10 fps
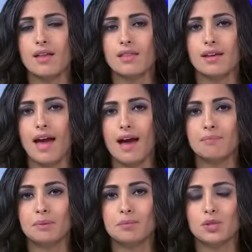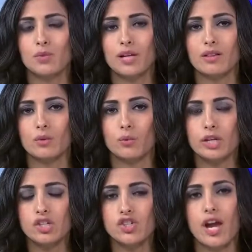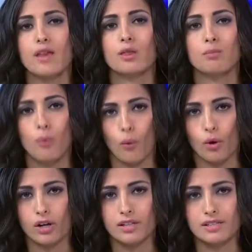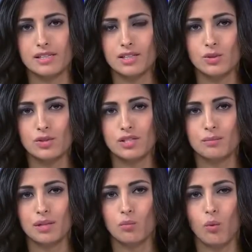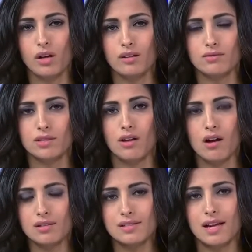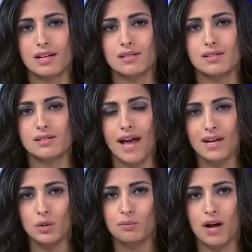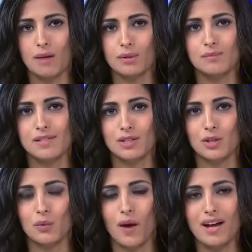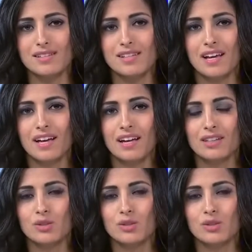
The gap between the rich and the poor continues to be one of the long-standing societal problems in the U.S. In